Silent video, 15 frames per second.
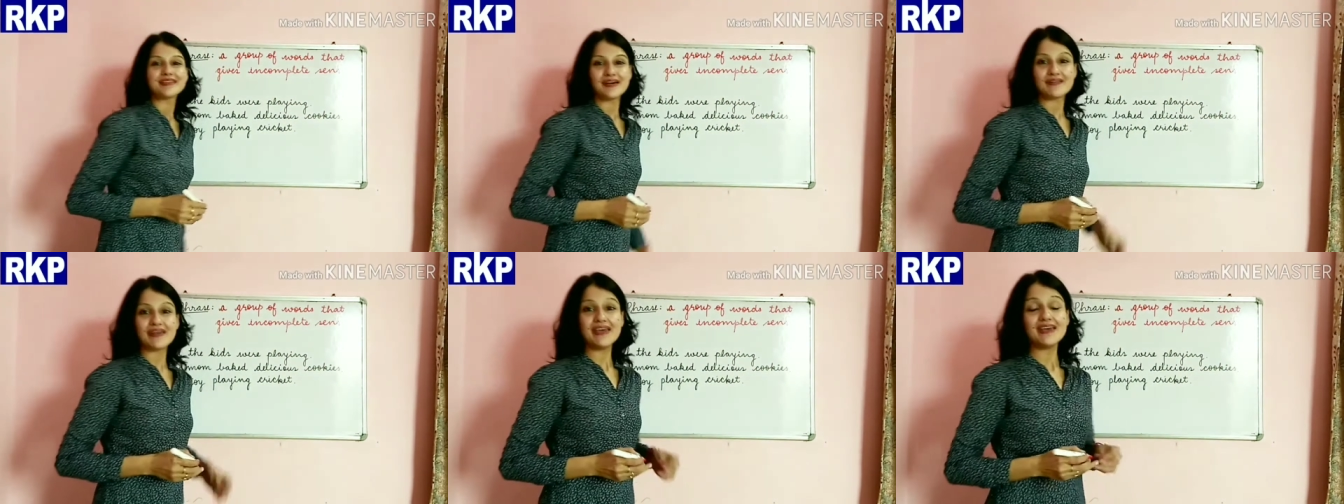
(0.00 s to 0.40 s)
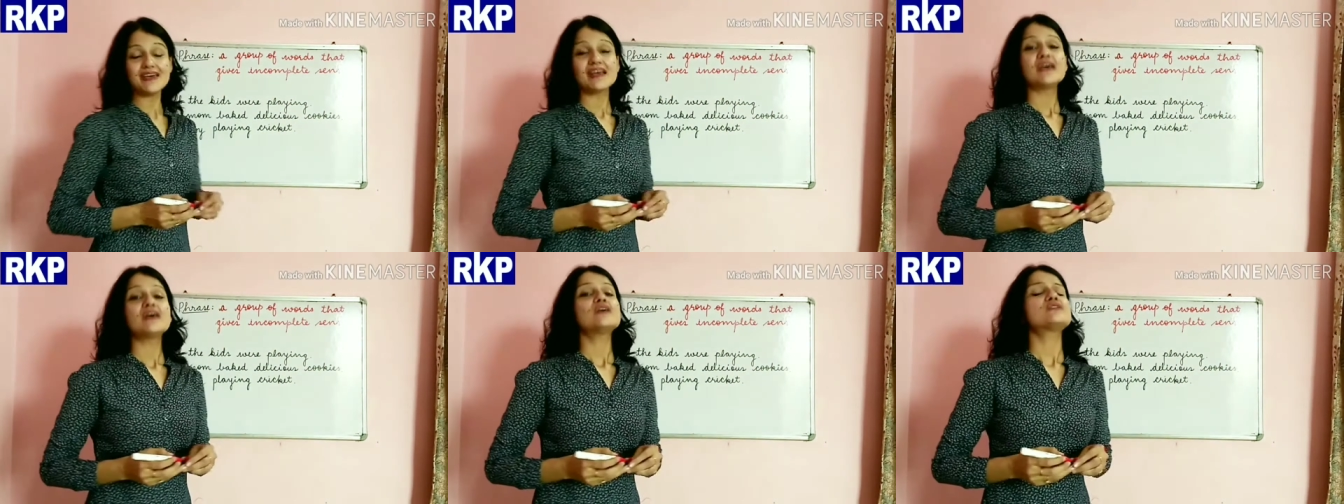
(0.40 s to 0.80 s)
Okay,
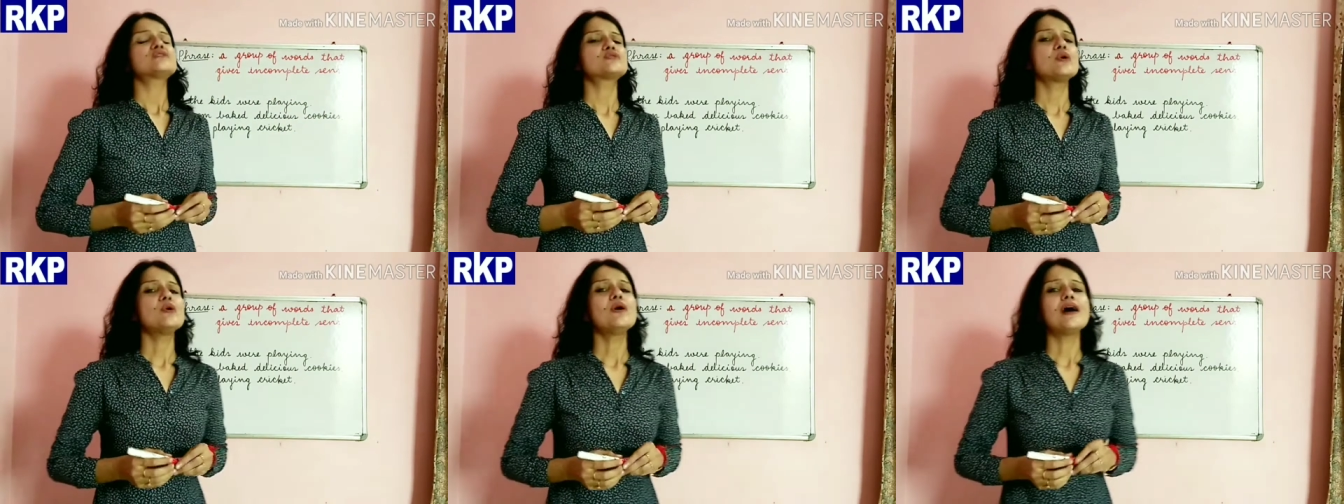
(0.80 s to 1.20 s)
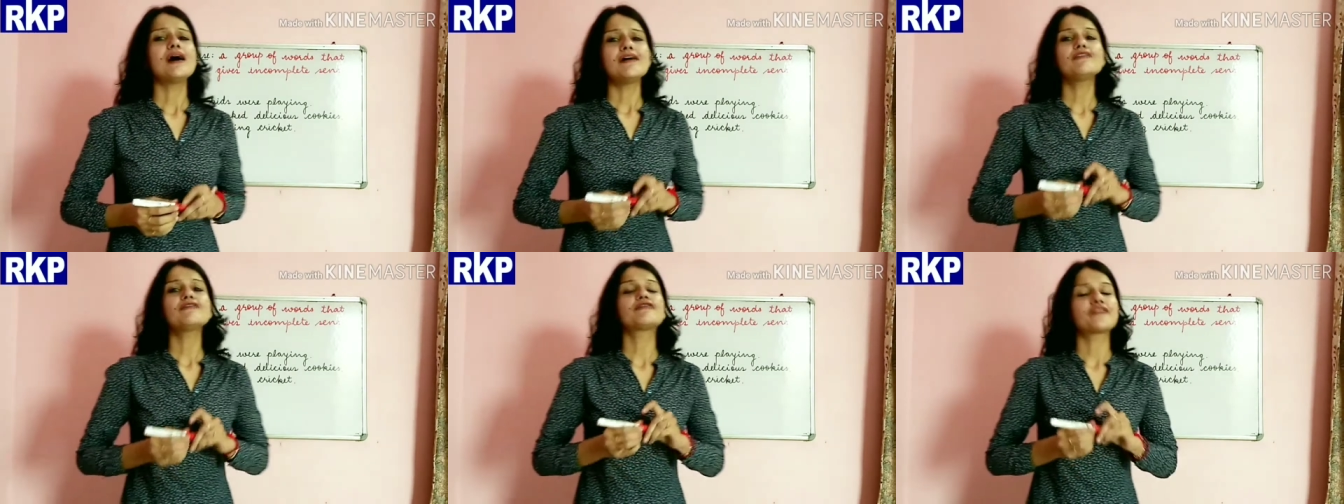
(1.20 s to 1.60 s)
so
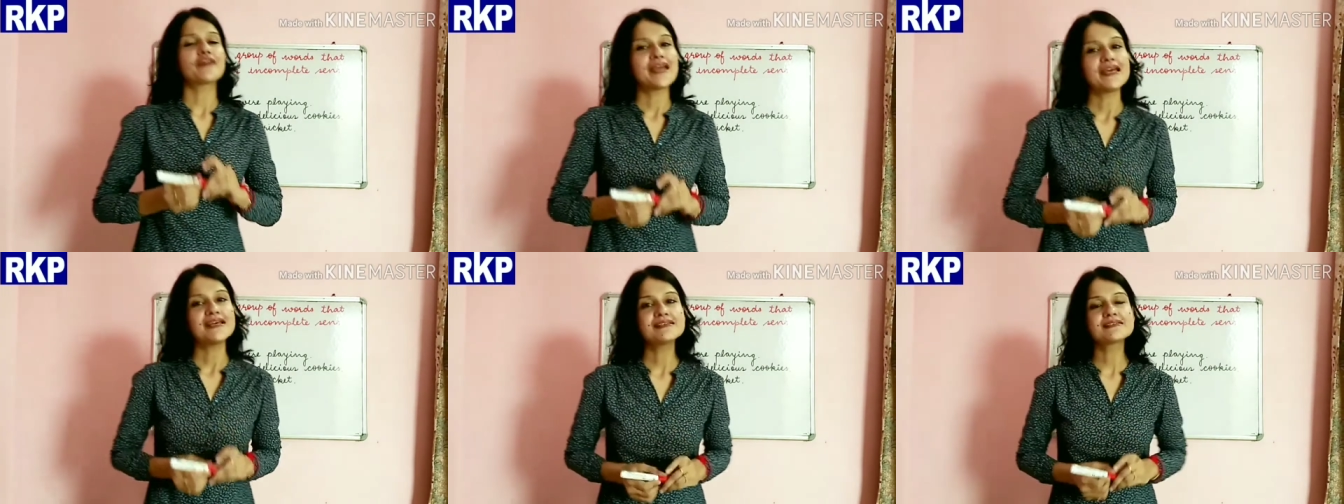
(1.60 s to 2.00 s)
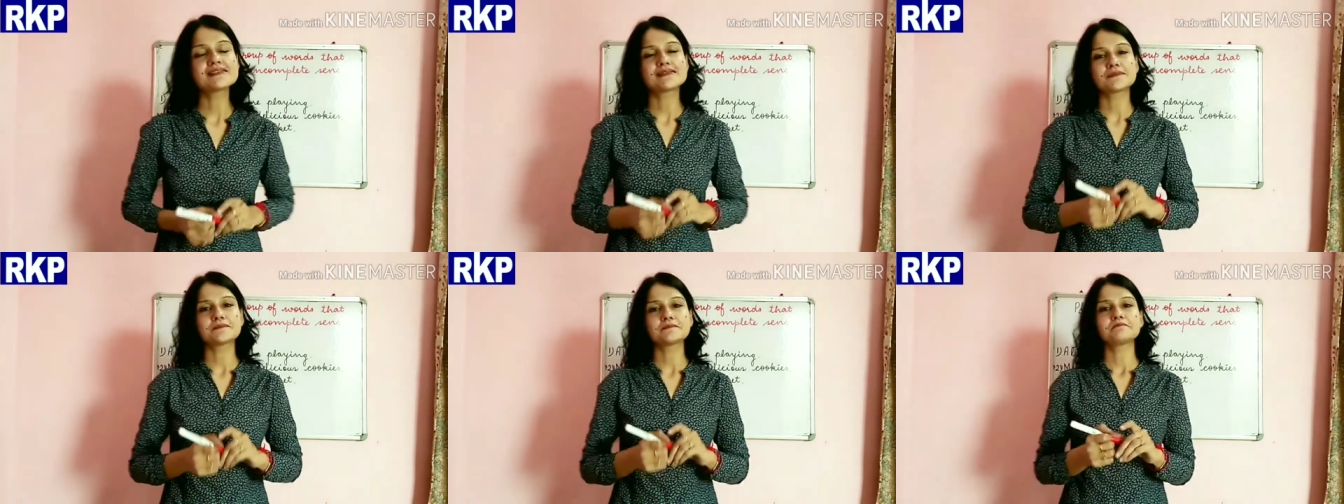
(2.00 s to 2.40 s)
a
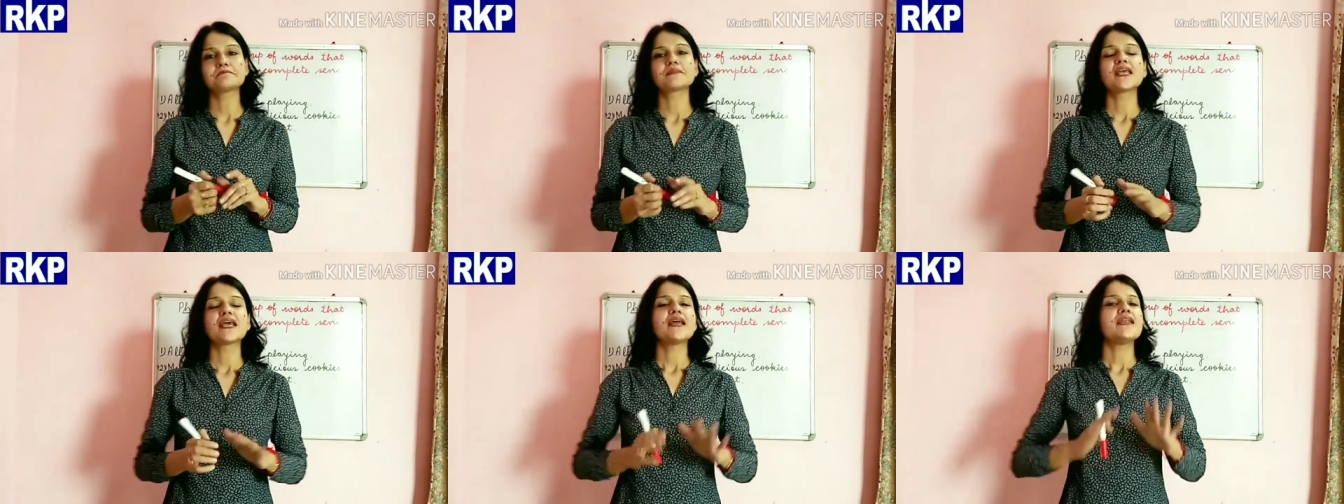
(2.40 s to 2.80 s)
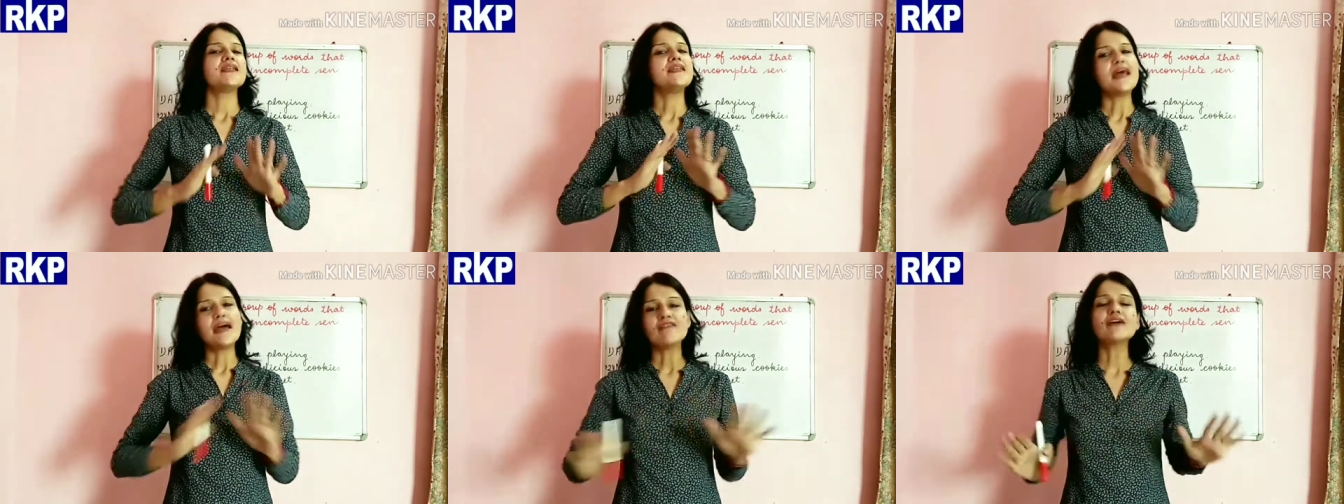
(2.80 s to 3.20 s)
phrase
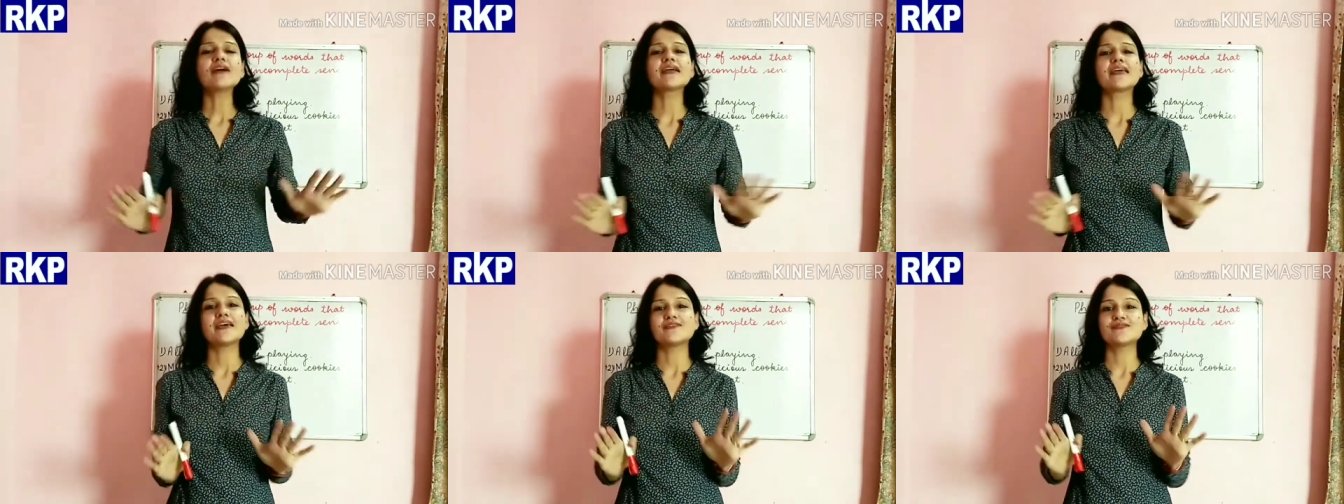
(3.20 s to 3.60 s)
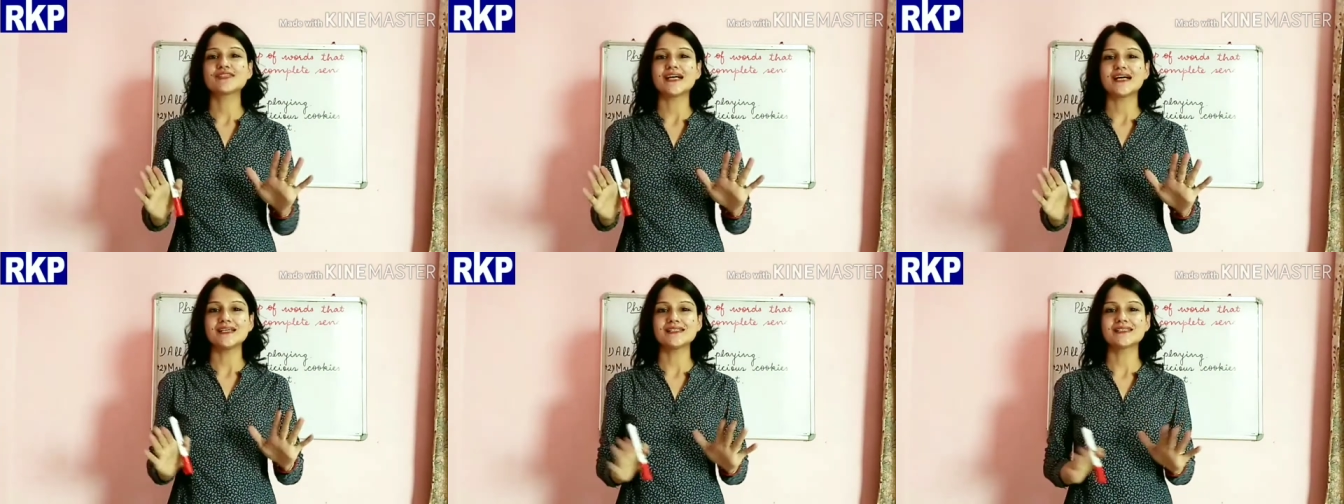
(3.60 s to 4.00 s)
never gives
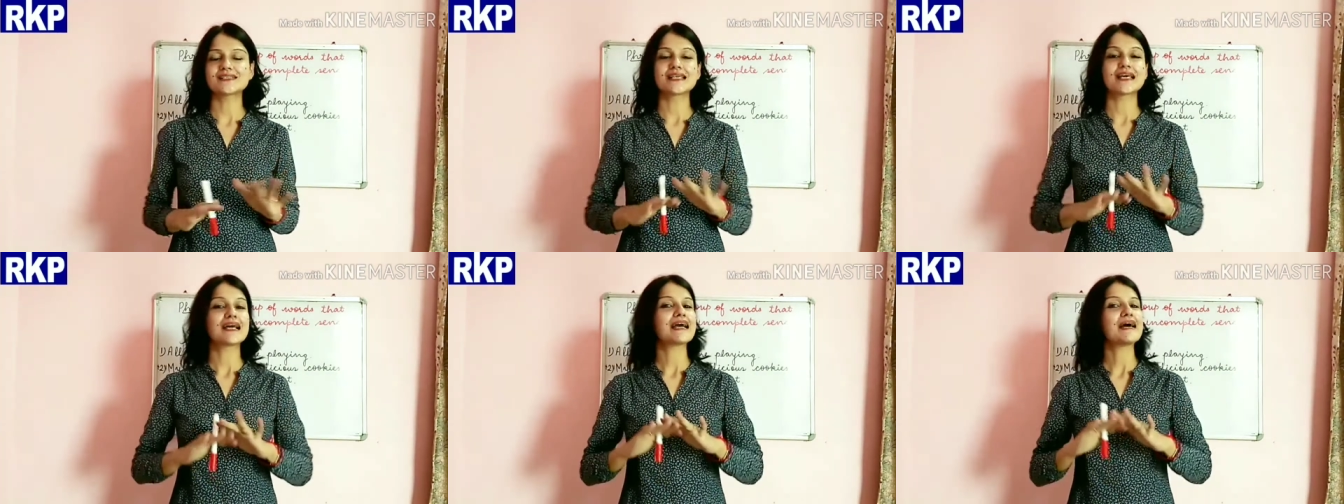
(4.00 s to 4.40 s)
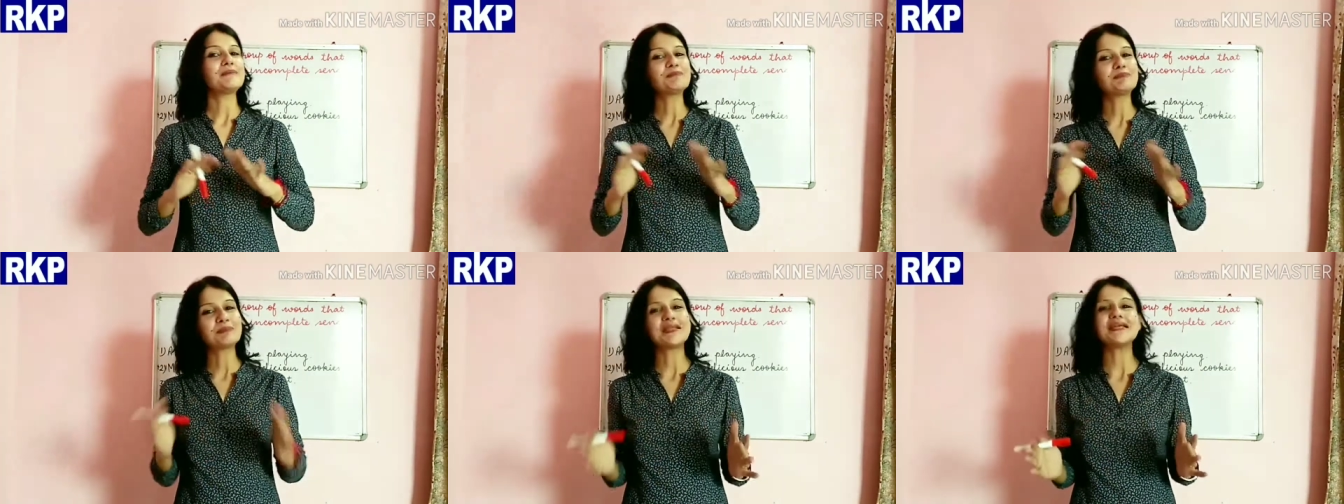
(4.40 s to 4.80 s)
us
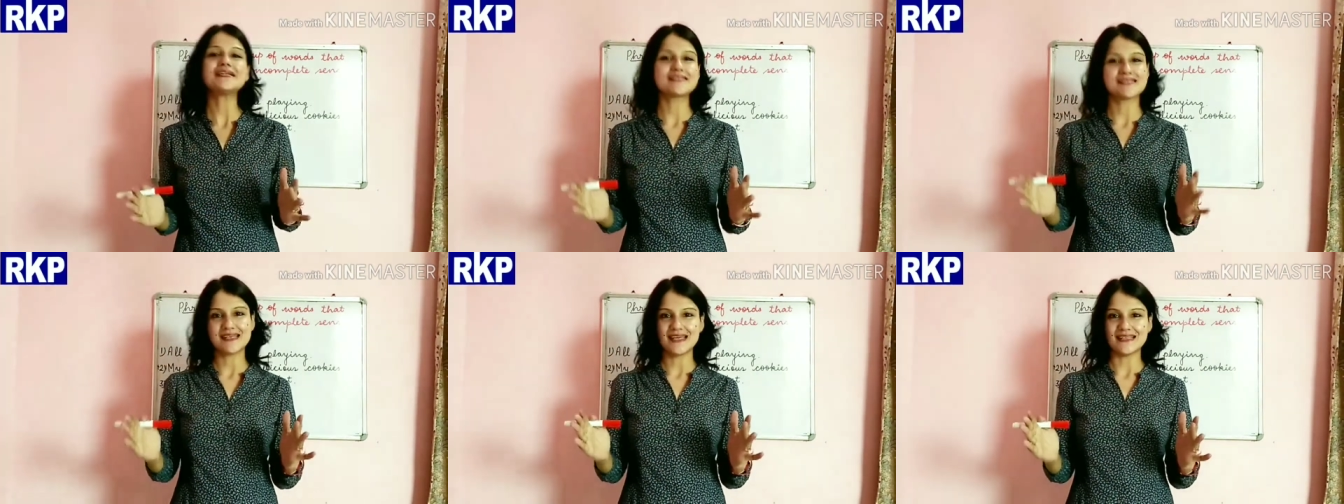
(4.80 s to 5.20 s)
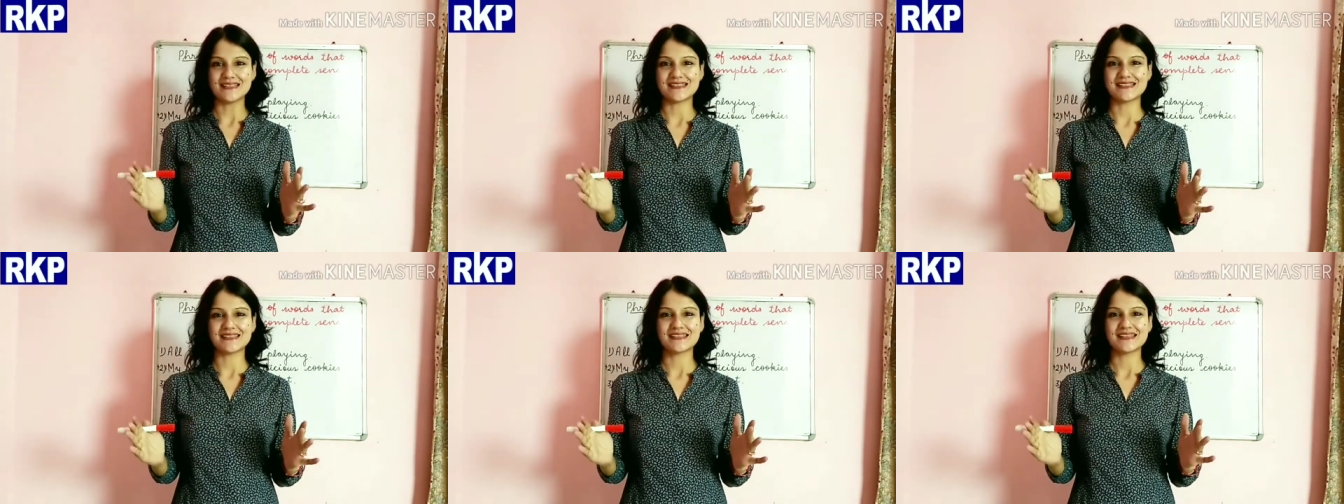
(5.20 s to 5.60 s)
complete
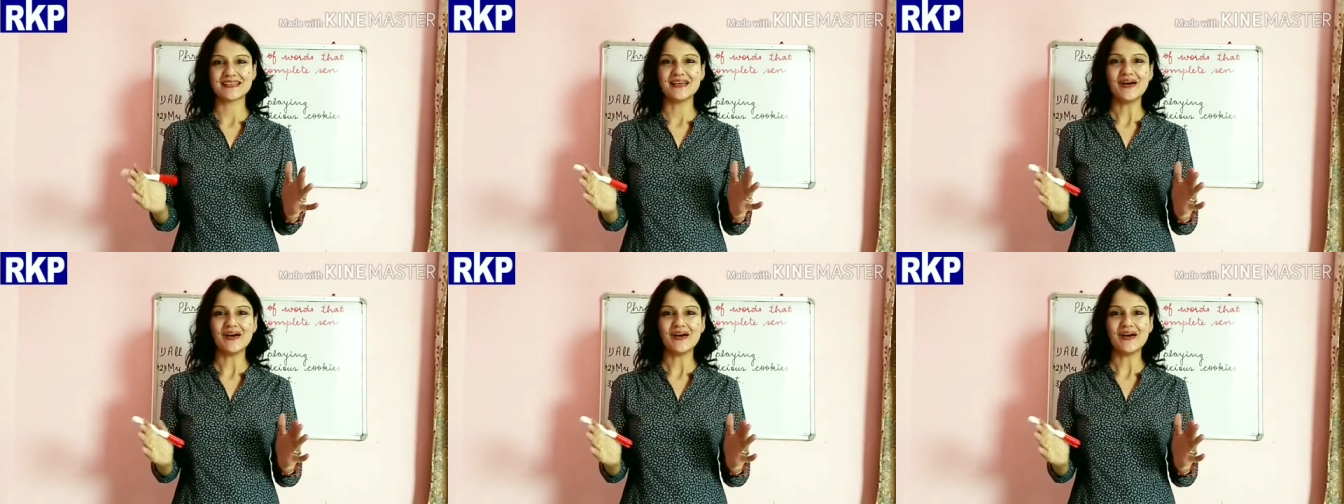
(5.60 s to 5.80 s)
sense.